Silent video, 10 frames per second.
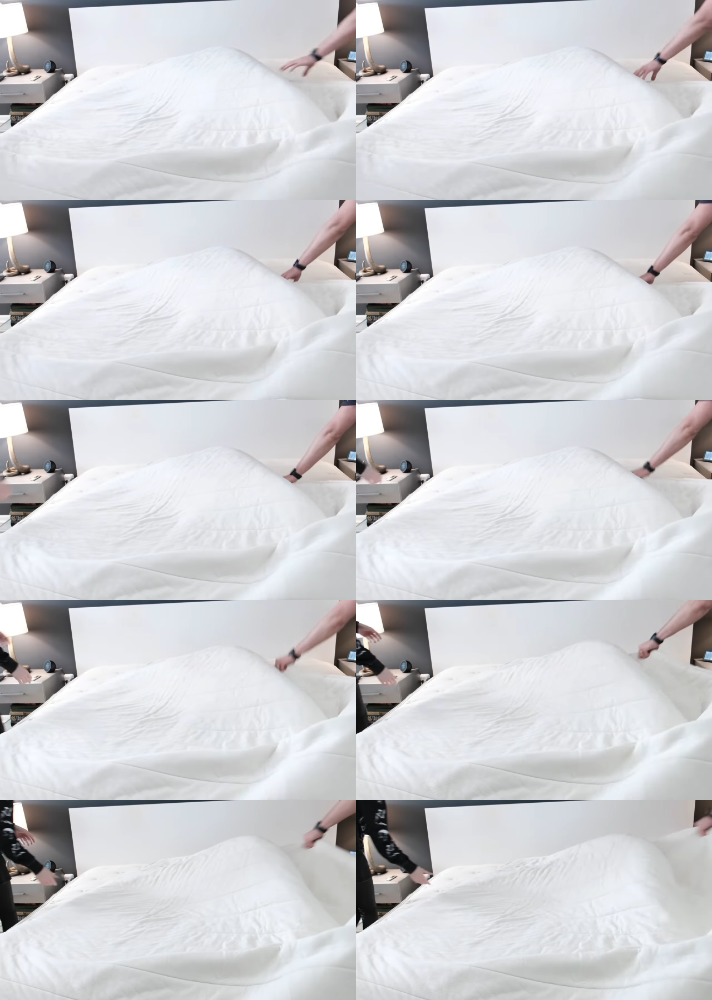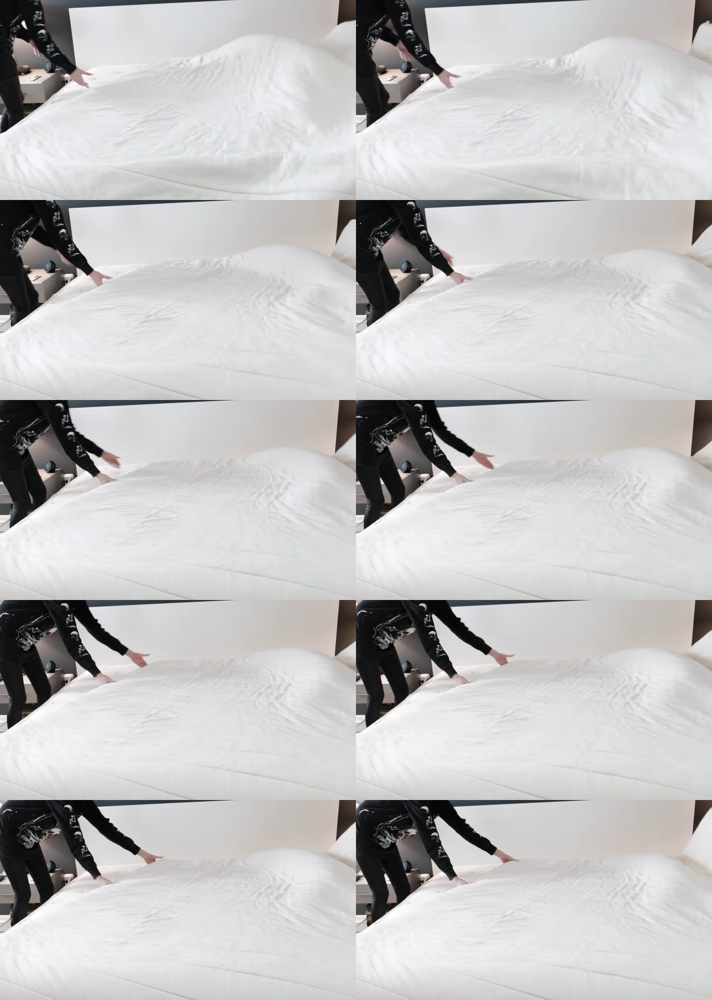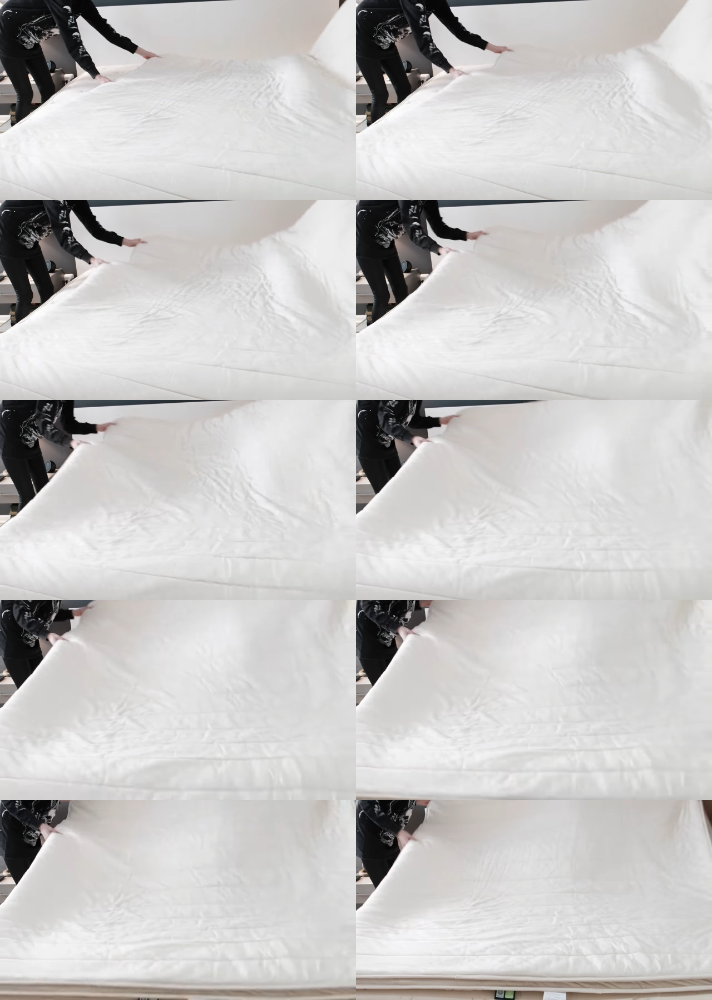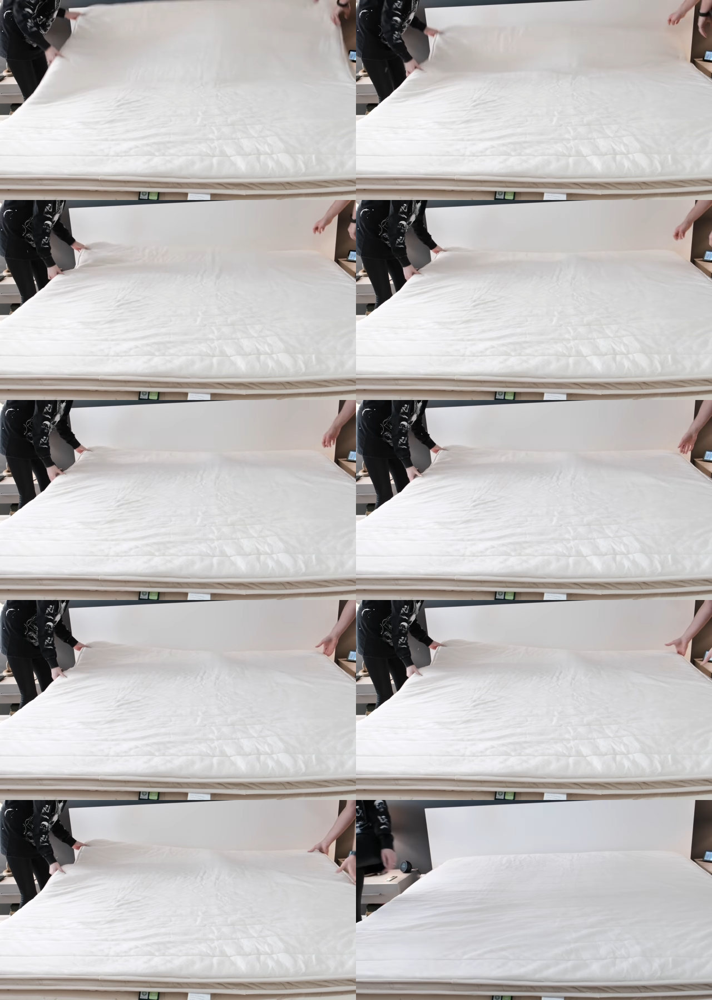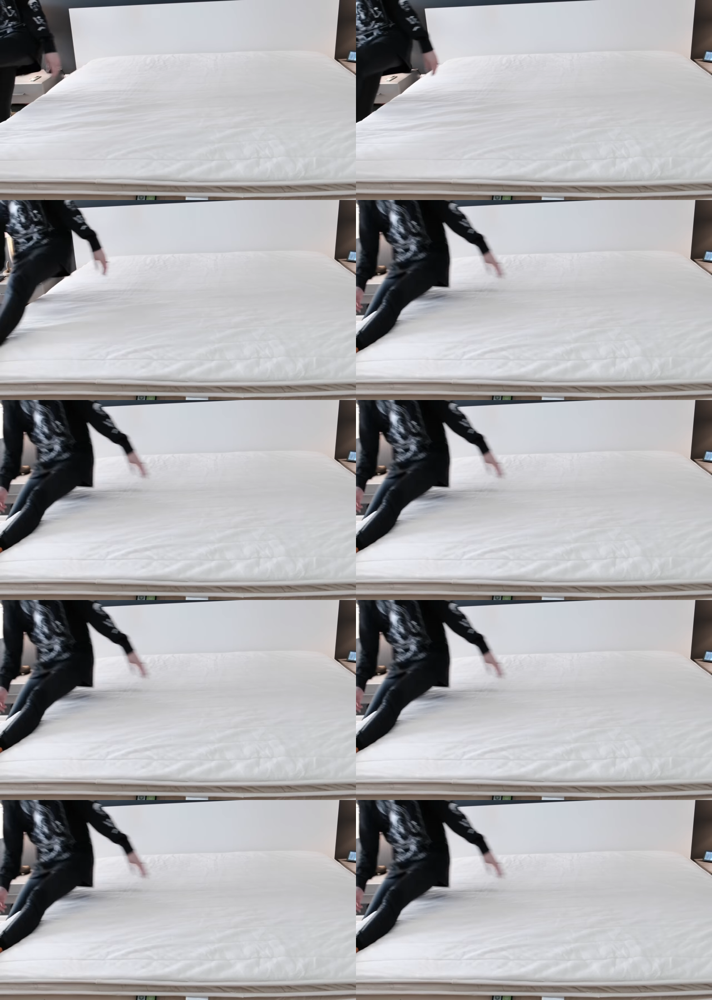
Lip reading: Nobody's mouth can be seen.